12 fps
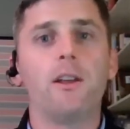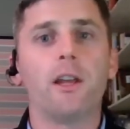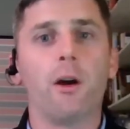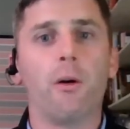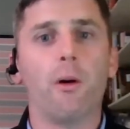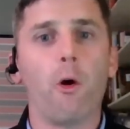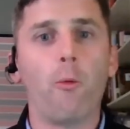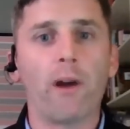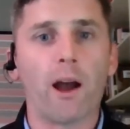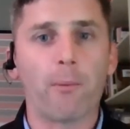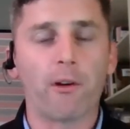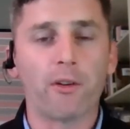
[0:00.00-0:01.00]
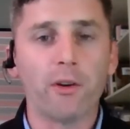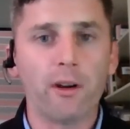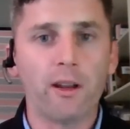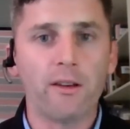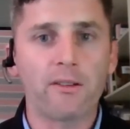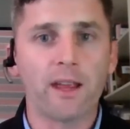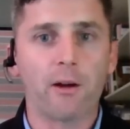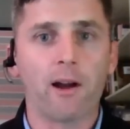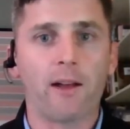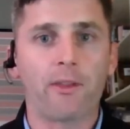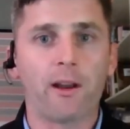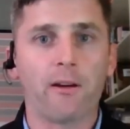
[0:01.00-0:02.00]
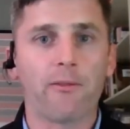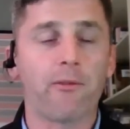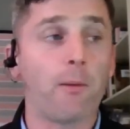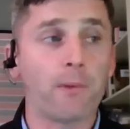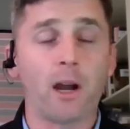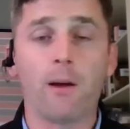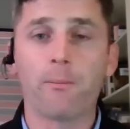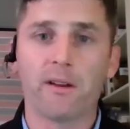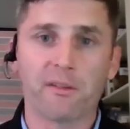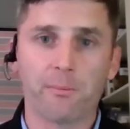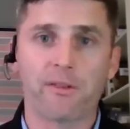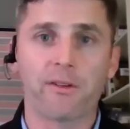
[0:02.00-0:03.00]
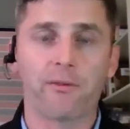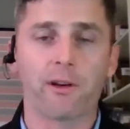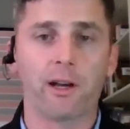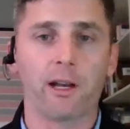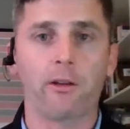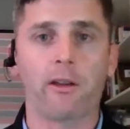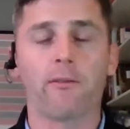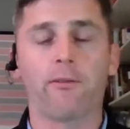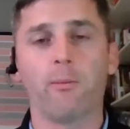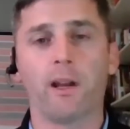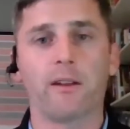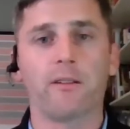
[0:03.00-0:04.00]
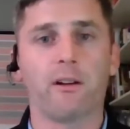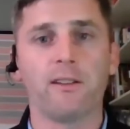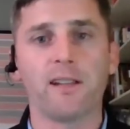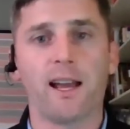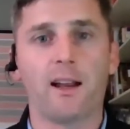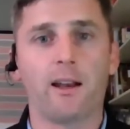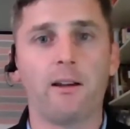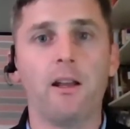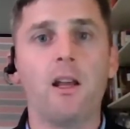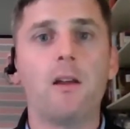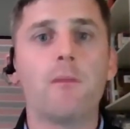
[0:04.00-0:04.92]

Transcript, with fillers: you know, open opportunities that are out there from companies specifically looking for military talent,